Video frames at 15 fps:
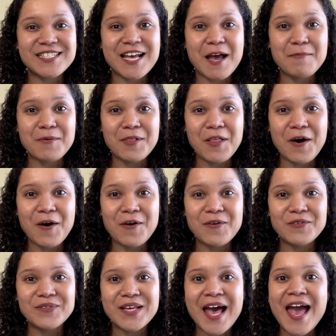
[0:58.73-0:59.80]
type of
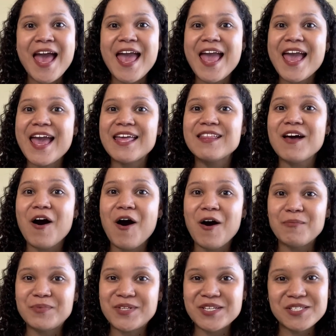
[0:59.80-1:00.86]
loans and
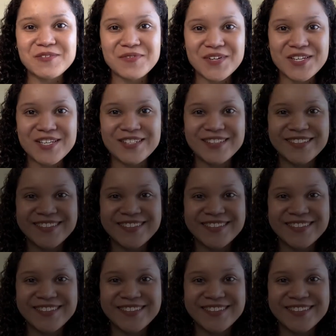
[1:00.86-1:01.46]
options for you.